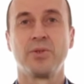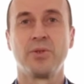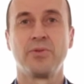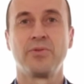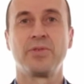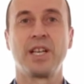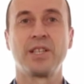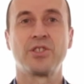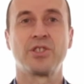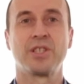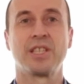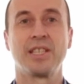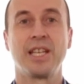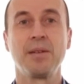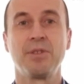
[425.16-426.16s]

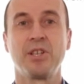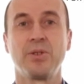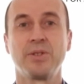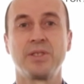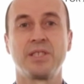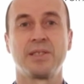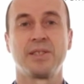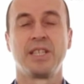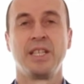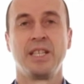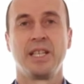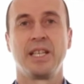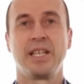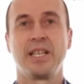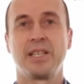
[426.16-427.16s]
functioning neighborhoods
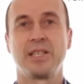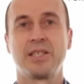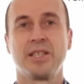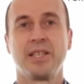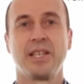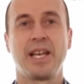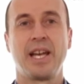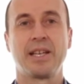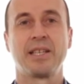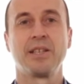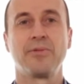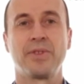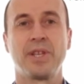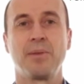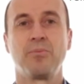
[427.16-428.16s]
and
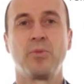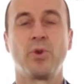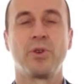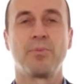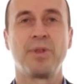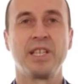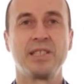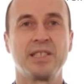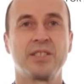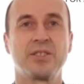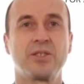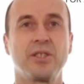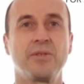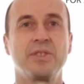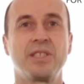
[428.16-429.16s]
give them more basic
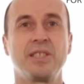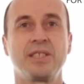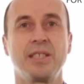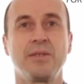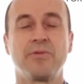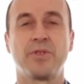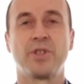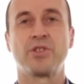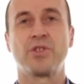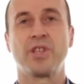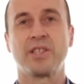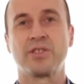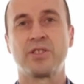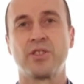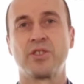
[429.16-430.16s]
services,
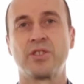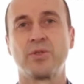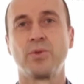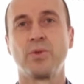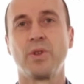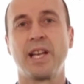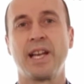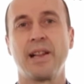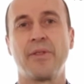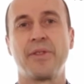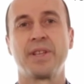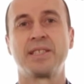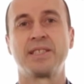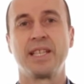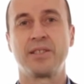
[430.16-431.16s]
infrastructure, school, health,
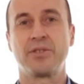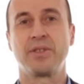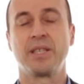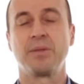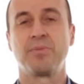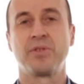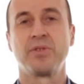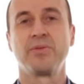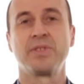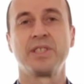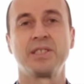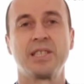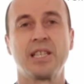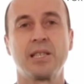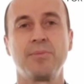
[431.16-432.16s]
etc., improve the
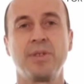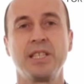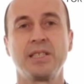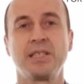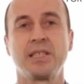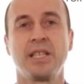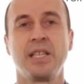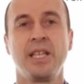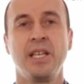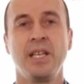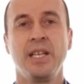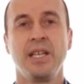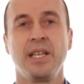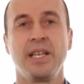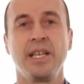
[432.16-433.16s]
settlements.
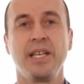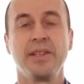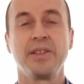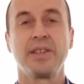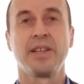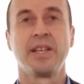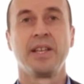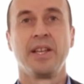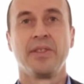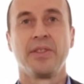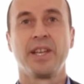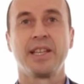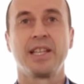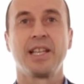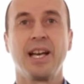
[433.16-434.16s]
And
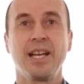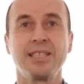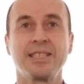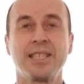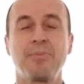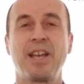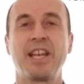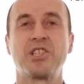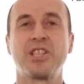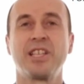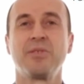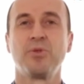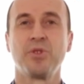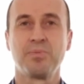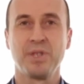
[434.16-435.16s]
then the last step actually
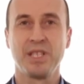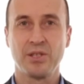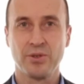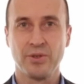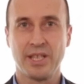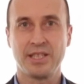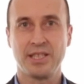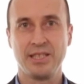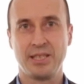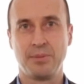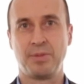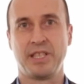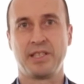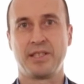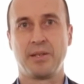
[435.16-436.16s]
would be to
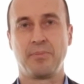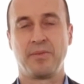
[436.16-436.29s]
anticipate them,